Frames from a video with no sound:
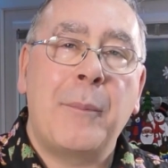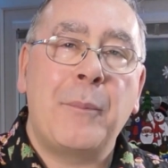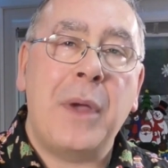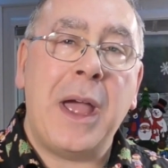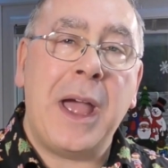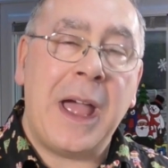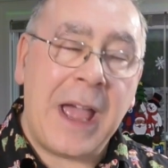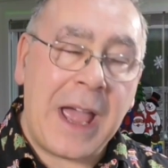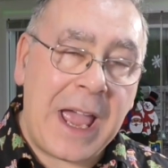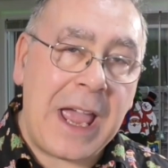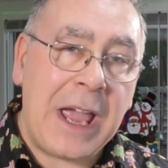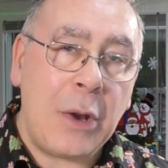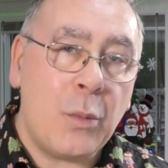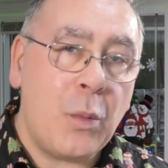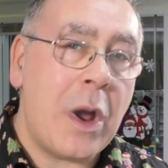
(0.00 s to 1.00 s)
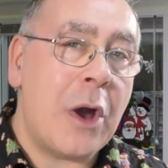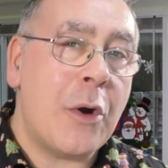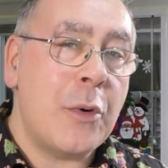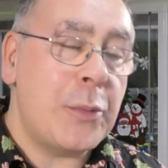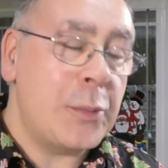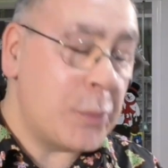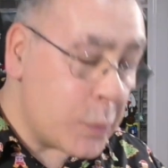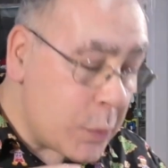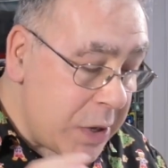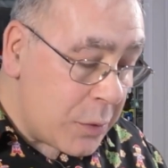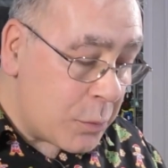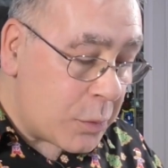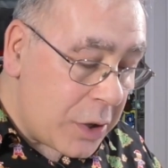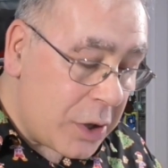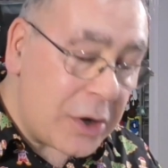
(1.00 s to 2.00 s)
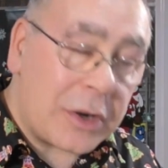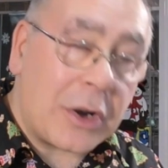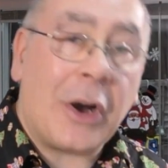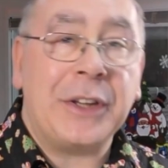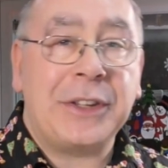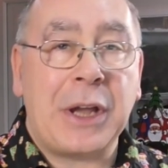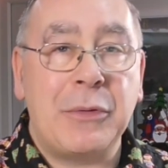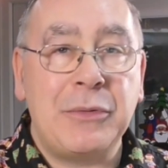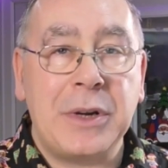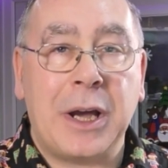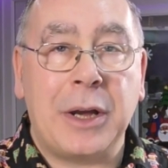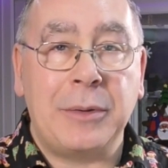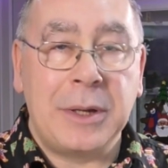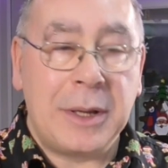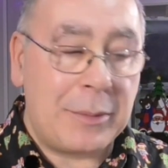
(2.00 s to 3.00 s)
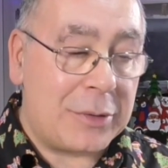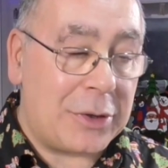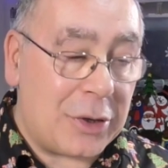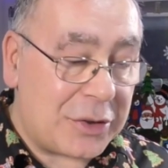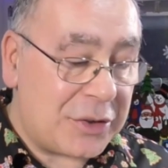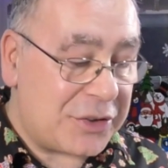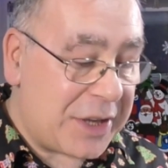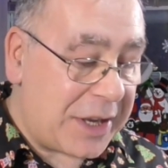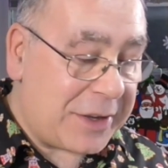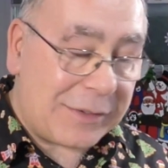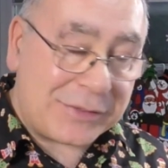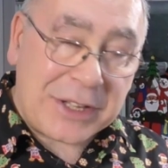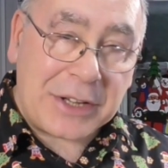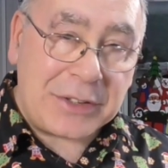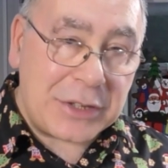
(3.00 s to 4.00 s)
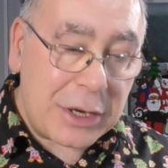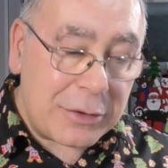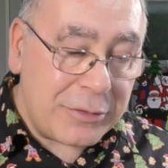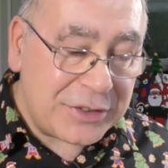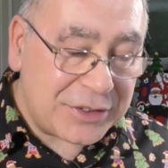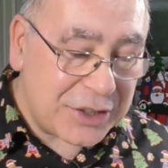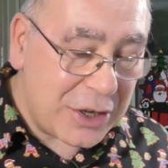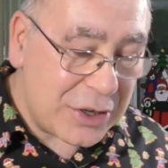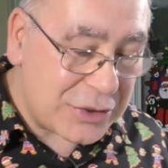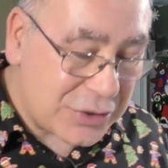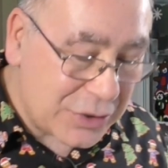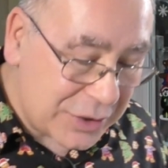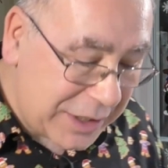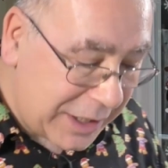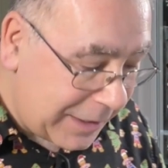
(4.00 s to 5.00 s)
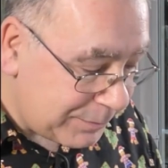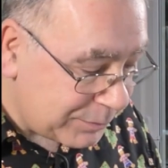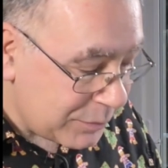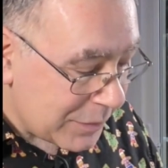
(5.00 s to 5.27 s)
but how well it will work, I don't know. Like I said, I've done no research on it.